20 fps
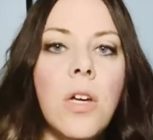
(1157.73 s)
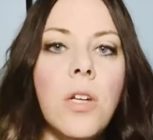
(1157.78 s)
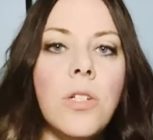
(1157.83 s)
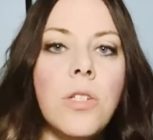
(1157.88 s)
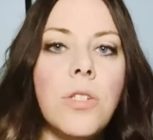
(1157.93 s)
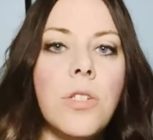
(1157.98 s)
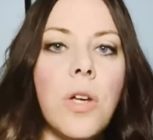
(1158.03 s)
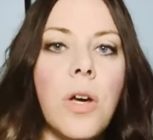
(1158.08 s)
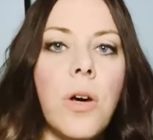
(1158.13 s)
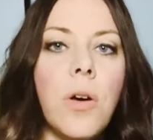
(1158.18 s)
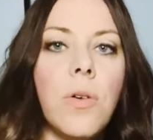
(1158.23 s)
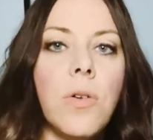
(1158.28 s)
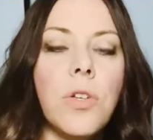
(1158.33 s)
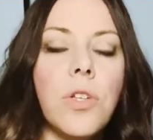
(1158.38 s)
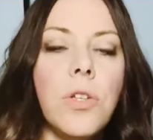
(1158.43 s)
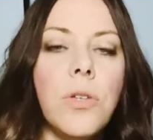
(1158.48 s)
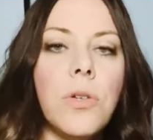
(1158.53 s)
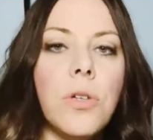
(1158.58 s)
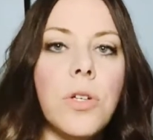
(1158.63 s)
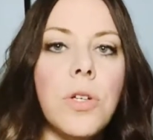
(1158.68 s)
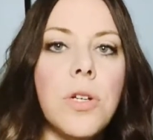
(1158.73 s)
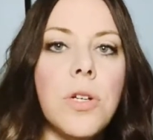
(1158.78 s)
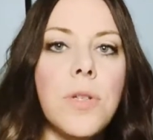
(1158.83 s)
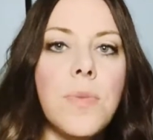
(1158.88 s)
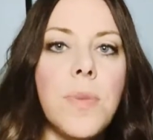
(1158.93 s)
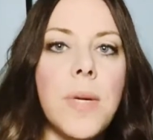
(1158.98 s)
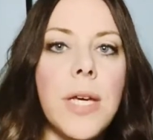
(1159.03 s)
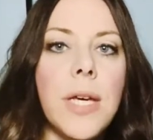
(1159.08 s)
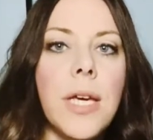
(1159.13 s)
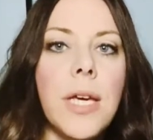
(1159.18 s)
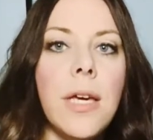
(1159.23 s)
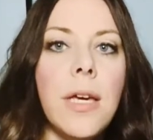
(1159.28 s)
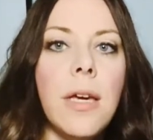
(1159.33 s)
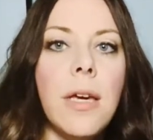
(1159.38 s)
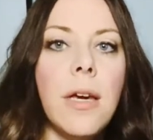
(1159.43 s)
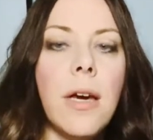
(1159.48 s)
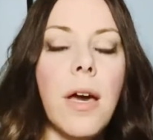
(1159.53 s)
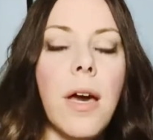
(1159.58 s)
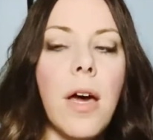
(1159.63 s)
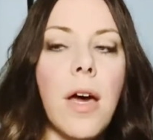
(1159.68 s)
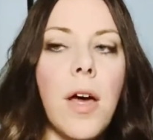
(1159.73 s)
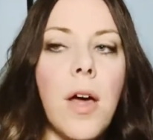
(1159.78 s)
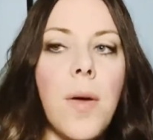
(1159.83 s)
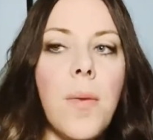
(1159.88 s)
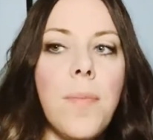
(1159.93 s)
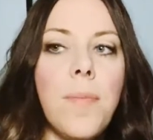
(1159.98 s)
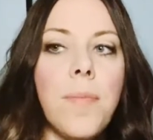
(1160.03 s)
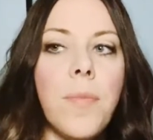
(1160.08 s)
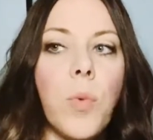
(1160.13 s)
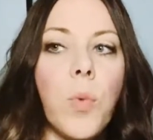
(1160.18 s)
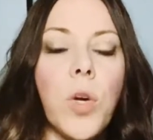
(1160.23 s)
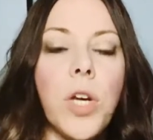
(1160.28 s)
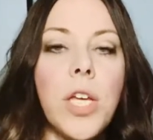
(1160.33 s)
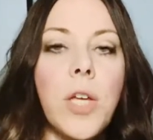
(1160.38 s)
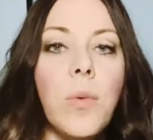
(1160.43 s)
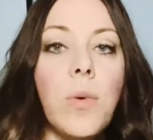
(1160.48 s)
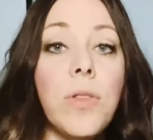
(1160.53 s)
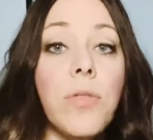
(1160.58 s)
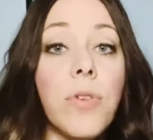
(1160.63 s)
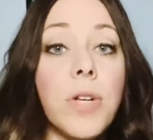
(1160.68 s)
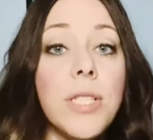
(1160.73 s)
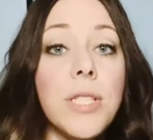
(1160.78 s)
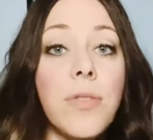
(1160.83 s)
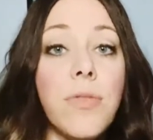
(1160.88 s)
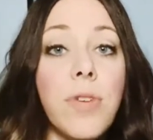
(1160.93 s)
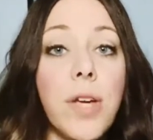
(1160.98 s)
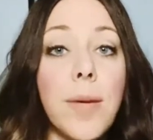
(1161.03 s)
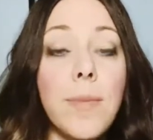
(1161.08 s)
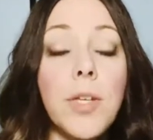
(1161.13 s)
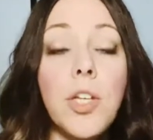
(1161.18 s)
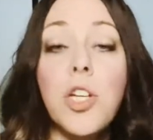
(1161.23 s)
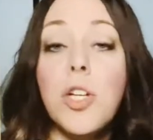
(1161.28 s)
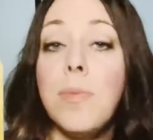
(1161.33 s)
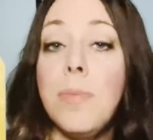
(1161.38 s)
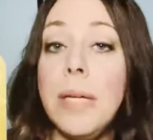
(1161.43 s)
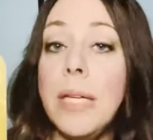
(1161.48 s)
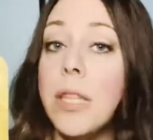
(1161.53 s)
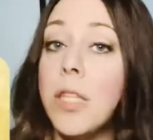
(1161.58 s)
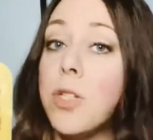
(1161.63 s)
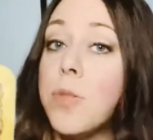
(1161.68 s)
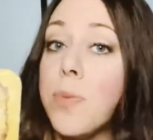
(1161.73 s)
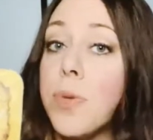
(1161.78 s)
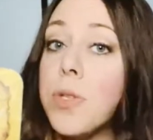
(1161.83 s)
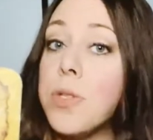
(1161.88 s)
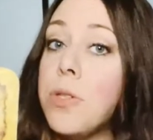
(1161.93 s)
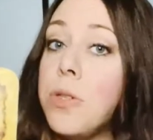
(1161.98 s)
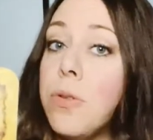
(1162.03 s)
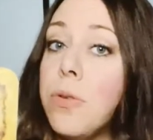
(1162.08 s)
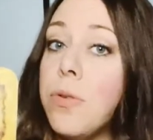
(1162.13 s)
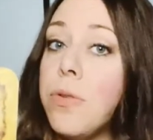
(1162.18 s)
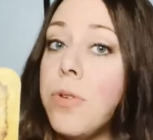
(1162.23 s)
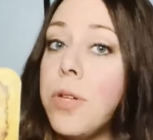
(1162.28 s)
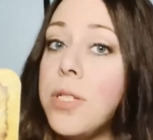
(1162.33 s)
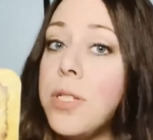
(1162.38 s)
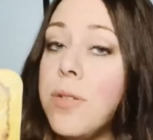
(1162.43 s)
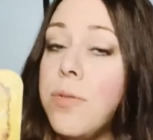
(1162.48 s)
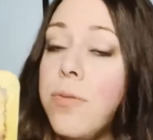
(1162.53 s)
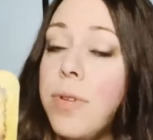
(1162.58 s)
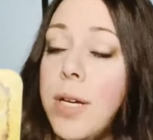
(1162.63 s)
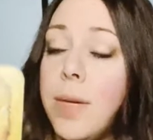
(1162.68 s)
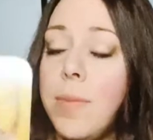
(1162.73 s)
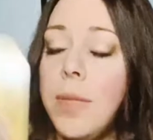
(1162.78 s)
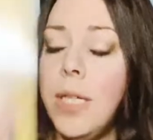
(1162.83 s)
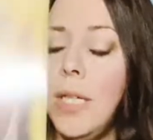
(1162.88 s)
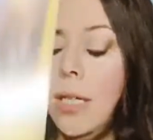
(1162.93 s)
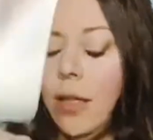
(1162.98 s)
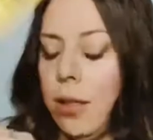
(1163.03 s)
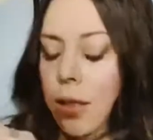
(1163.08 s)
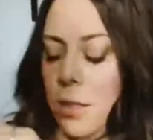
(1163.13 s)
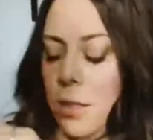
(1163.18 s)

So you could be working with friends and family. You could meet this person through friends and family.